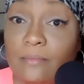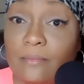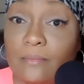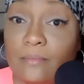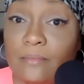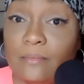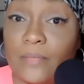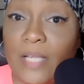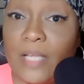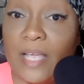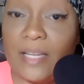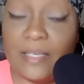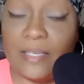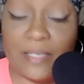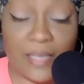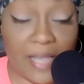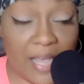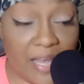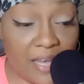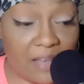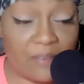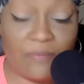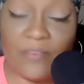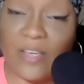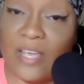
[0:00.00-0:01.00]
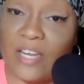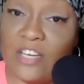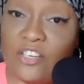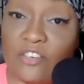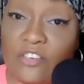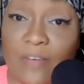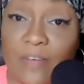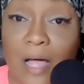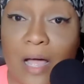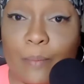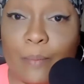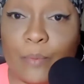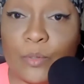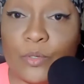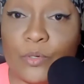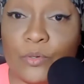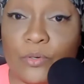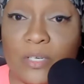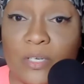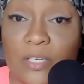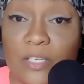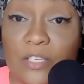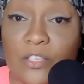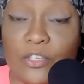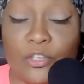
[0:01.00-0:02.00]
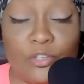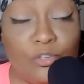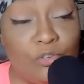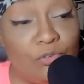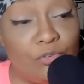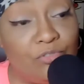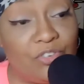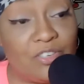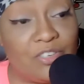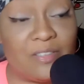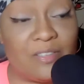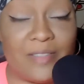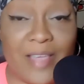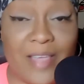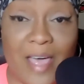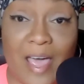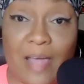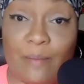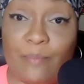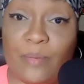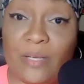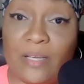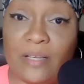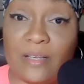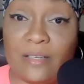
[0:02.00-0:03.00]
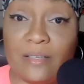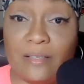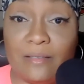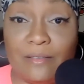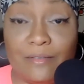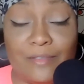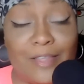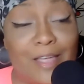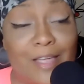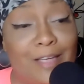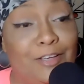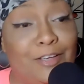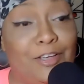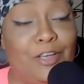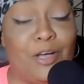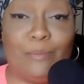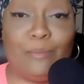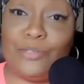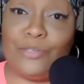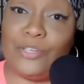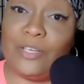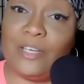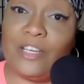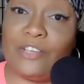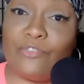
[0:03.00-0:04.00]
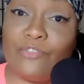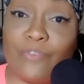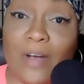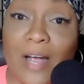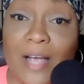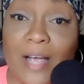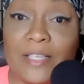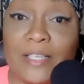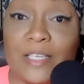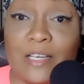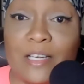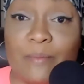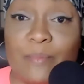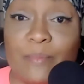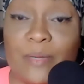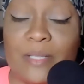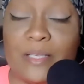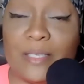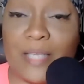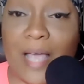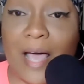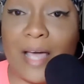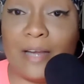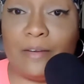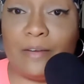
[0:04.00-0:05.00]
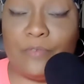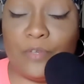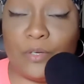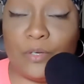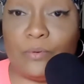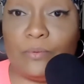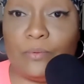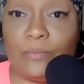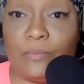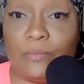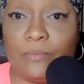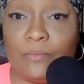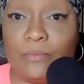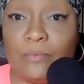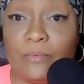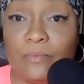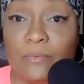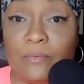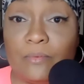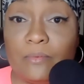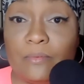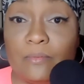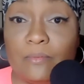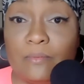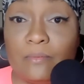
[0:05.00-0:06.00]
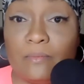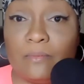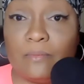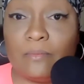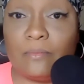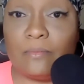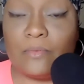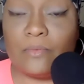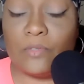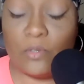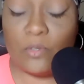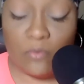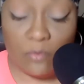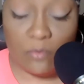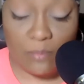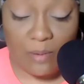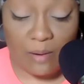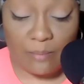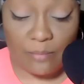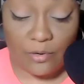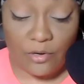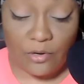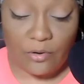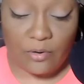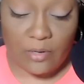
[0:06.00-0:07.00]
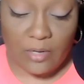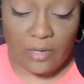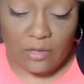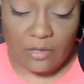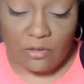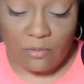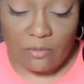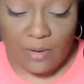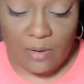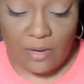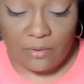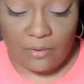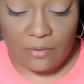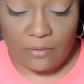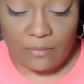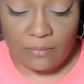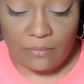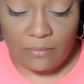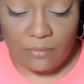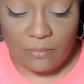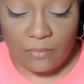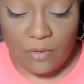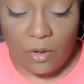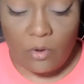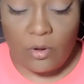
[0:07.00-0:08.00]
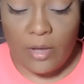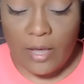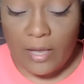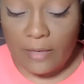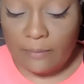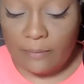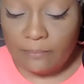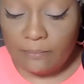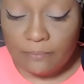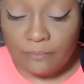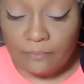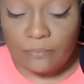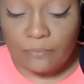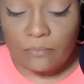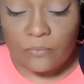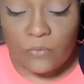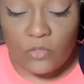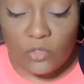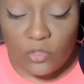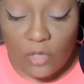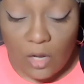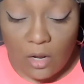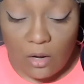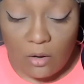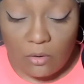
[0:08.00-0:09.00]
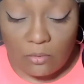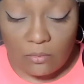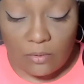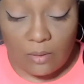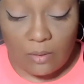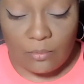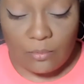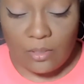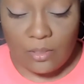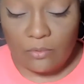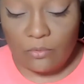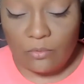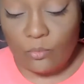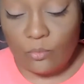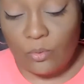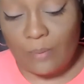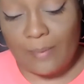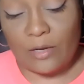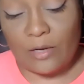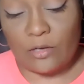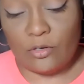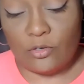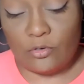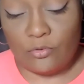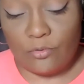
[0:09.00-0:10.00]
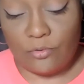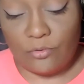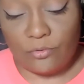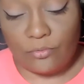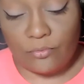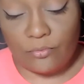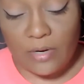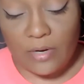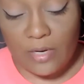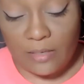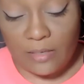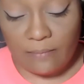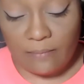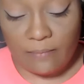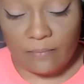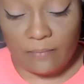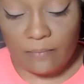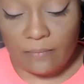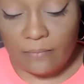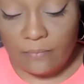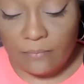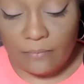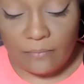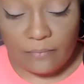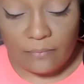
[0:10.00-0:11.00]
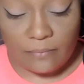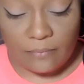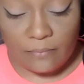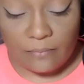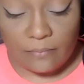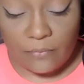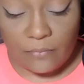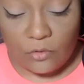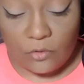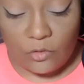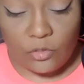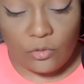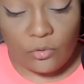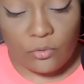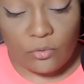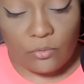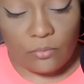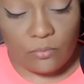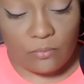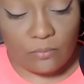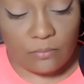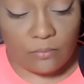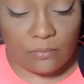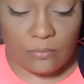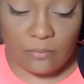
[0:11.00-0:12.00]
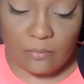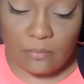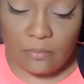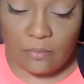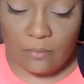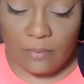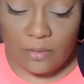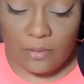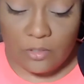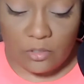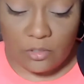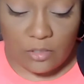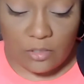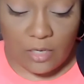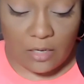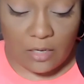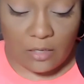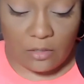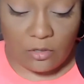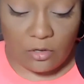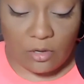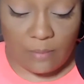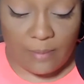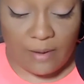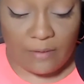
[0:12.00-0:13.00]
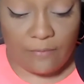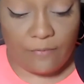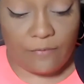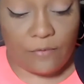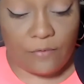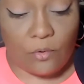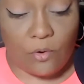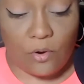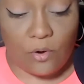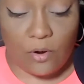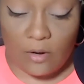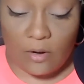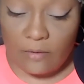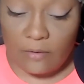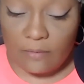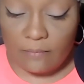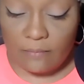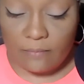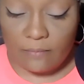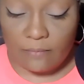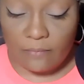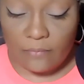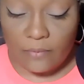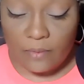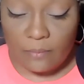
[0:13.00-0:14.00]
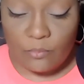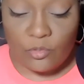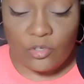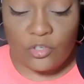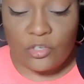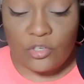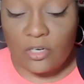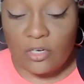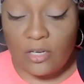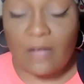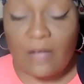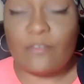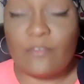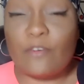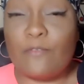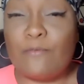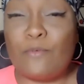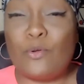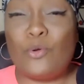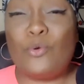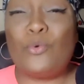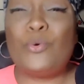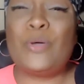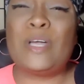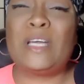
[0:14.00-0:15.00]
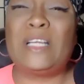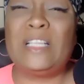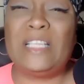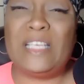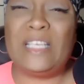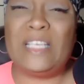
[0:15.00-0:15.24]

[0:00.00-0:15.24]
and take advantage of opportunities to do just that, because that gumption is rising up inside of you. So remember, you're an incubator. Okay. So what am I going to do? 3, 2, let me just take a look at my 4. I'm just going to cover quickly as